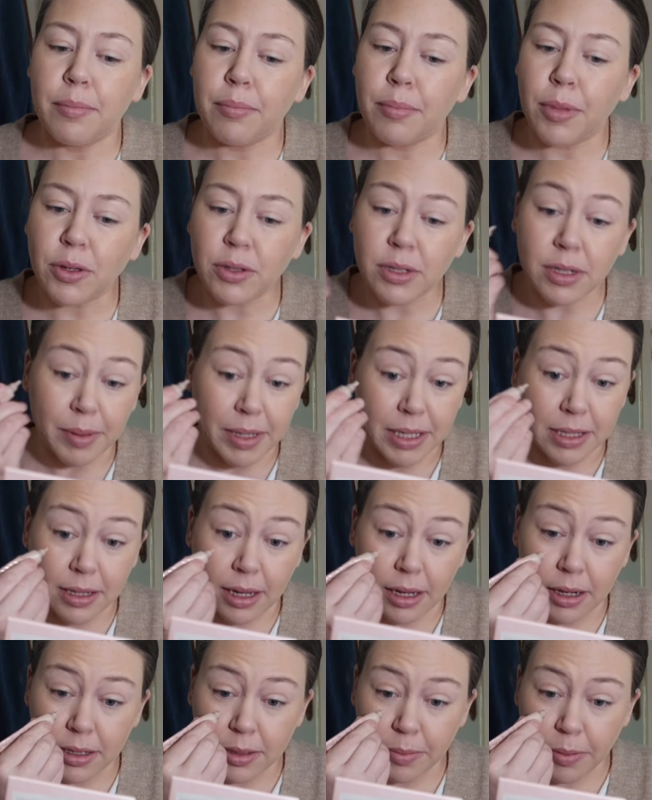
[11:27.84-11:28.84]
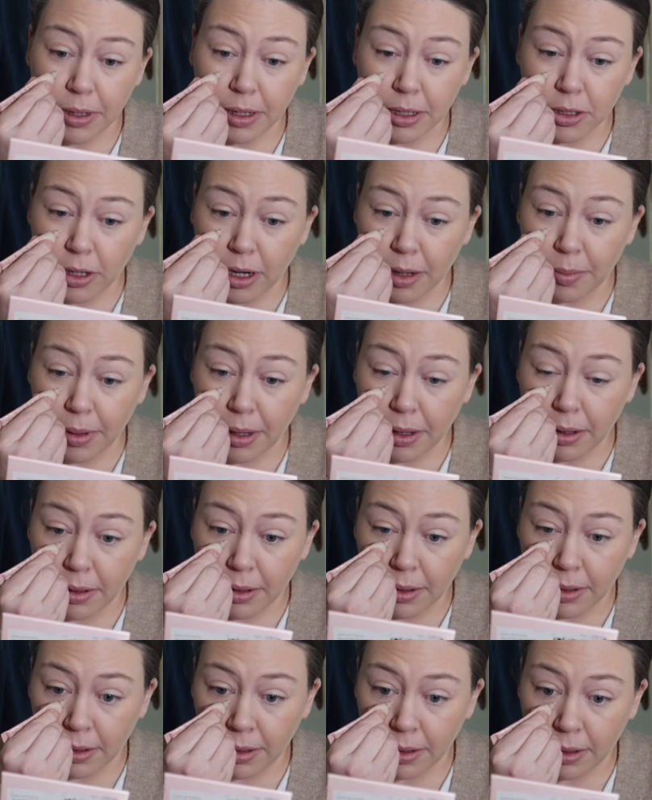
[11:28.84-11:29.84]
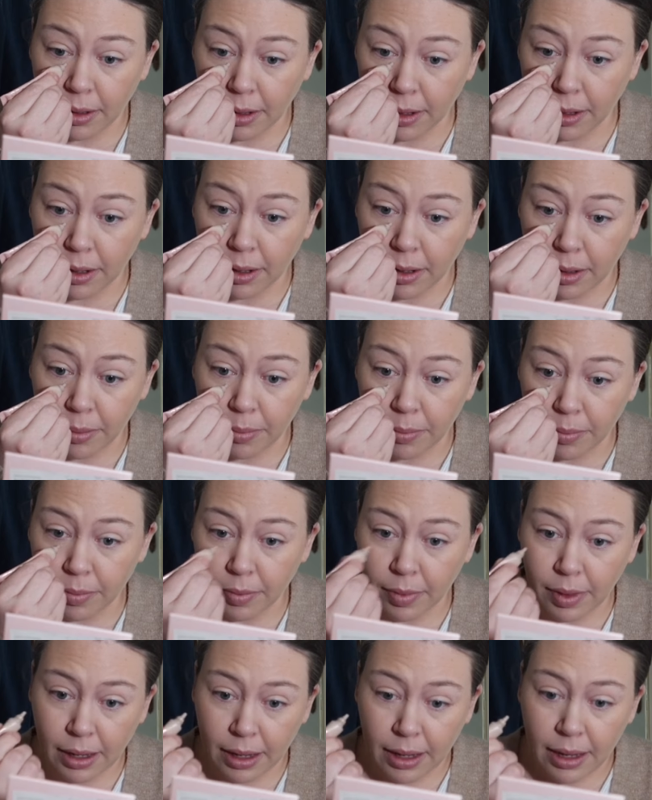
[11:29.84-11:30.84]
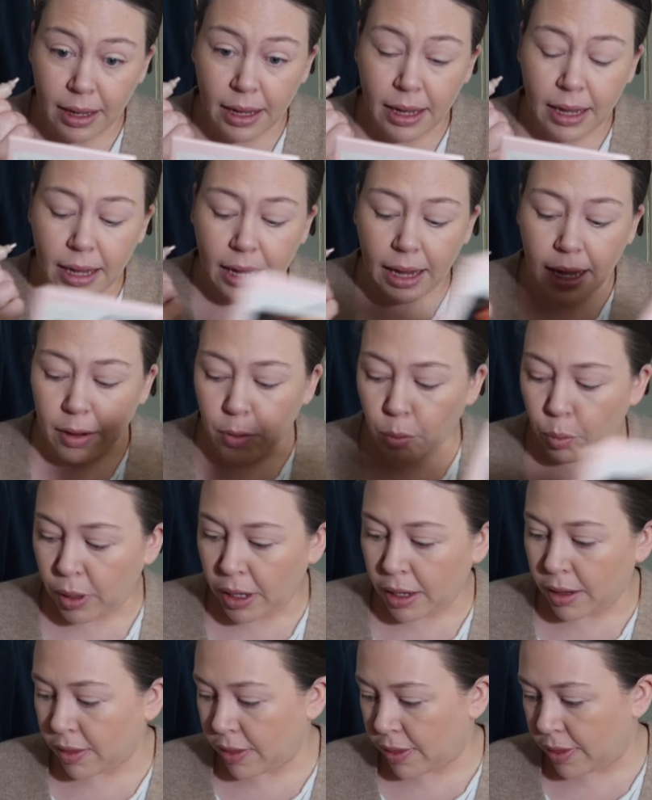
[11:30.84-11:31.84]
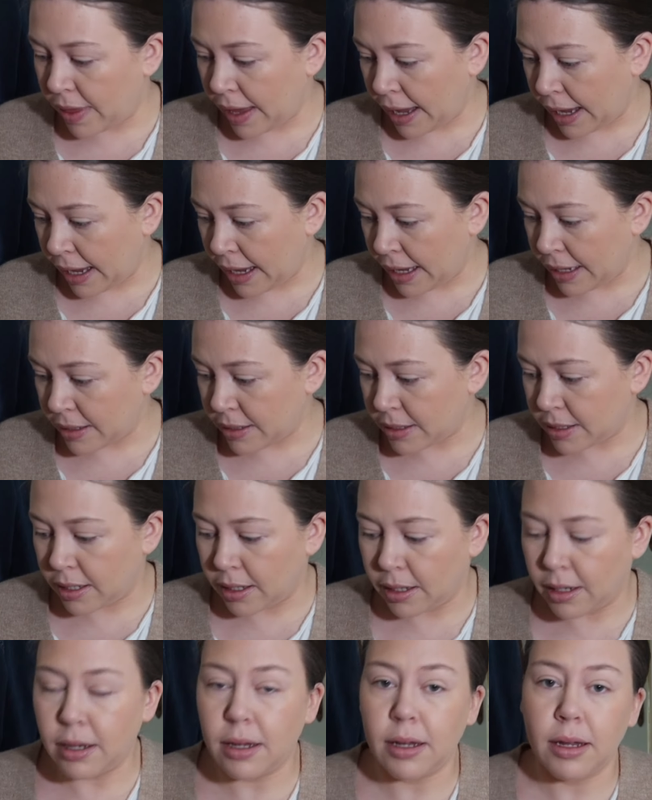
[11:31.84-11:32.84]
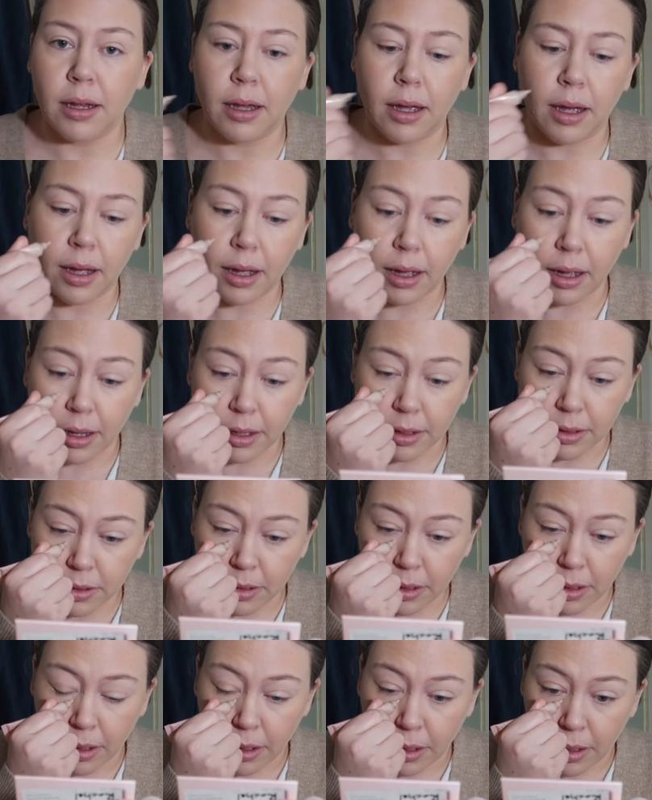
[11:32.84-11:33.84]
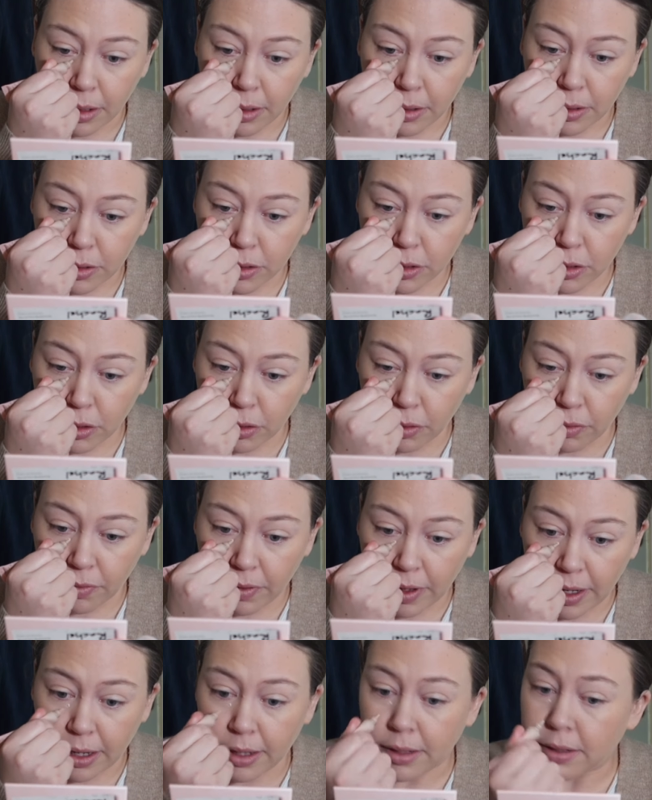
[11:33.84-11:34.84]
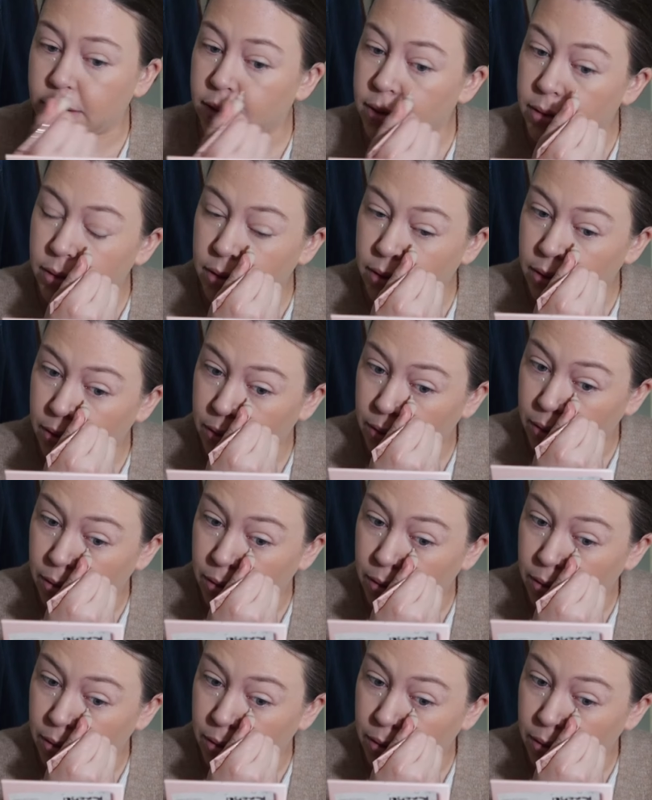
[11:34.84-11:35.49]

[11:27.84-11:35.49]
Most of my skin is pretty dry, but um, with that uh, Too Faced